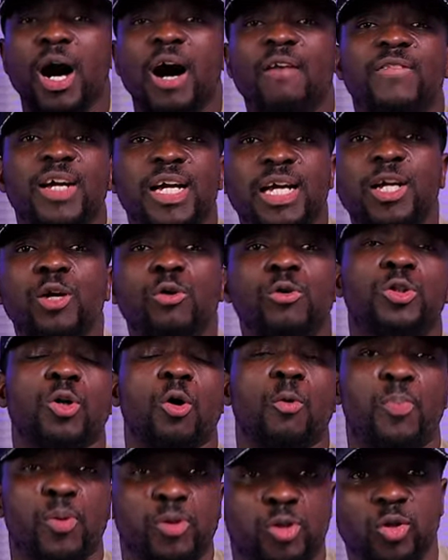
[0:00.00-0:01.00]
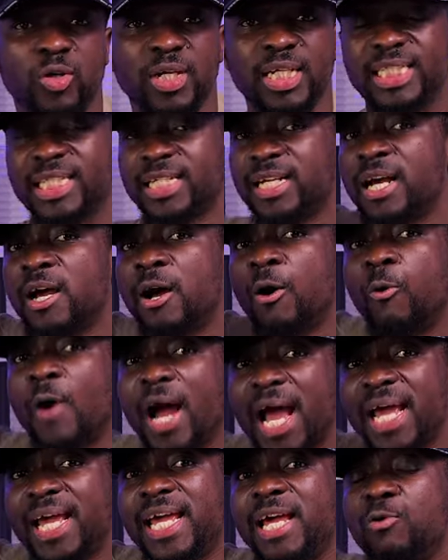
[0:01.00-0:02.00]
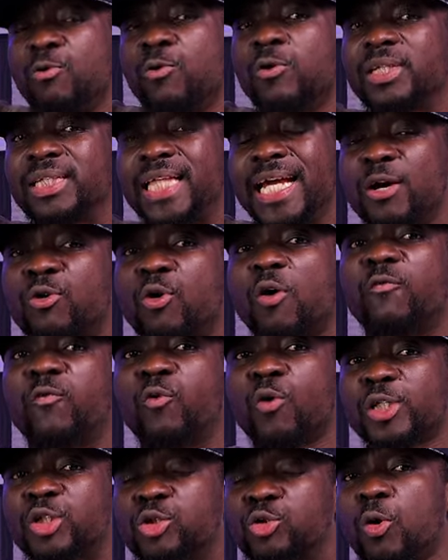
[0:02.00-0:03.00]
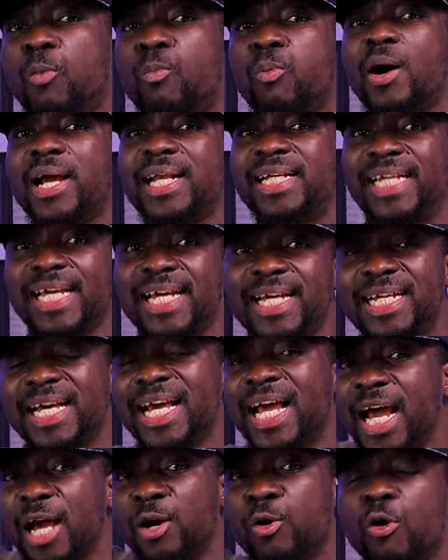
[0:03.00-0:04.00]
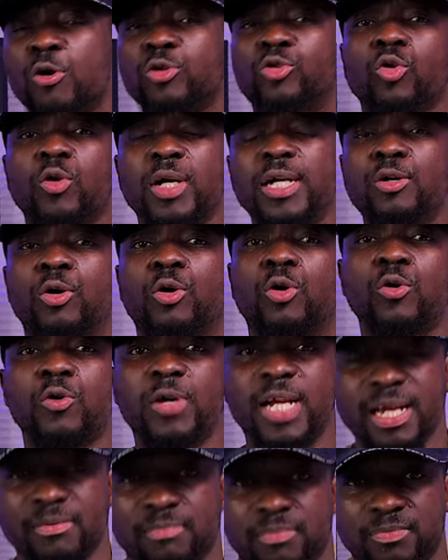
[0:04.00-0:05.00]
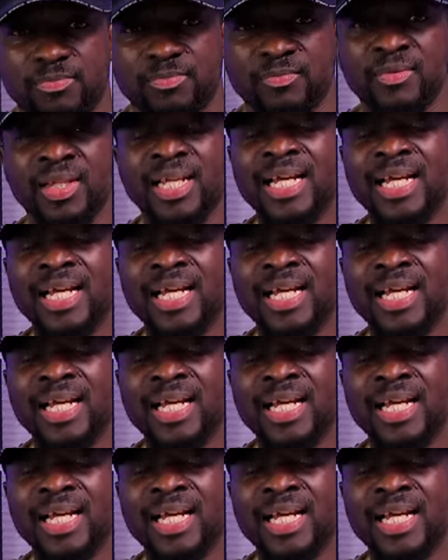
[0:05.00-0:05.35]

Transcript: have a huge opportunity where he will think of what Stonebwoy did and also include him.